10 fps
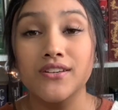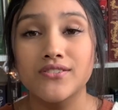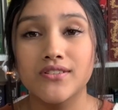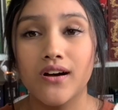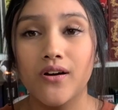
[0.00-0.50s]

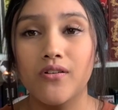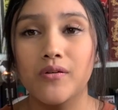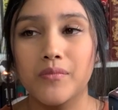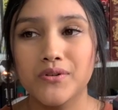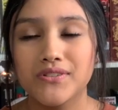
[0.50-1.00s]

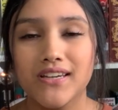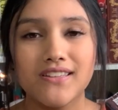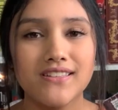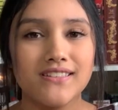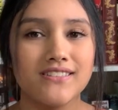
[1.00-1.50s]
So most
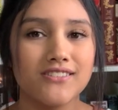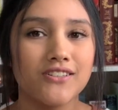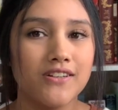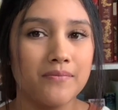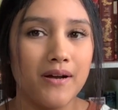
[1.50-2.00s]
likely these are
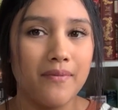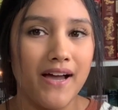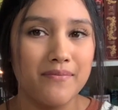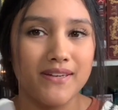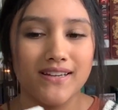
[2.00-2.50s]
going
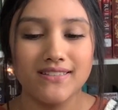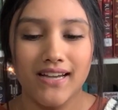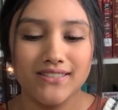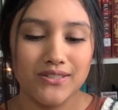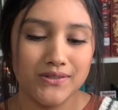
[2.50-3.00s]
bye-bye because
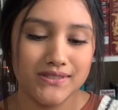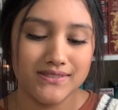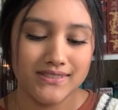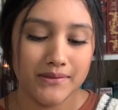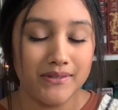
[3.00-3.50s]
I don't
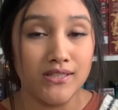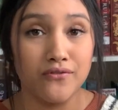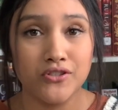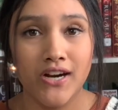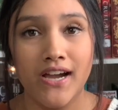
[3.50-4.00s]
see
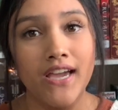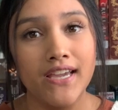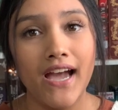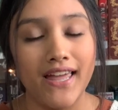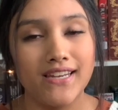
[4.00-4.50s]
myself
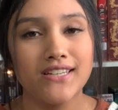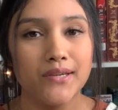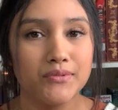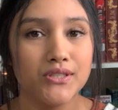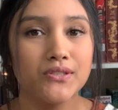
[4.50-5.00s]
trying
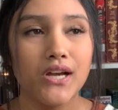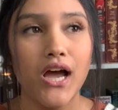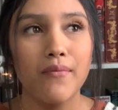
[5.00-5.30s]
anytime soon.